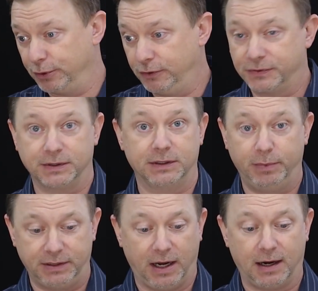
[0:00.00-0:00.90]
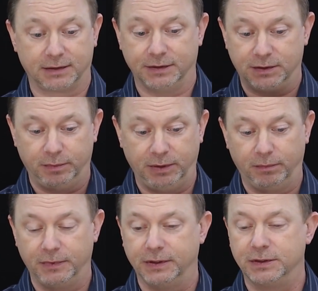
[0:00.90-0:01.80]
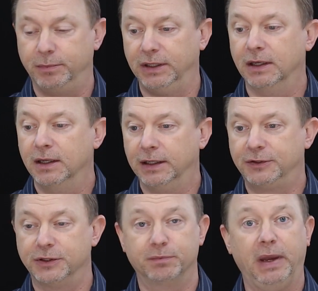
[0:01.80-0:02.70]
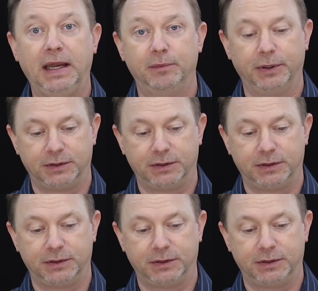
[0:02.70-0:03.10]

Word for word: produced and to be docked and to be not just made,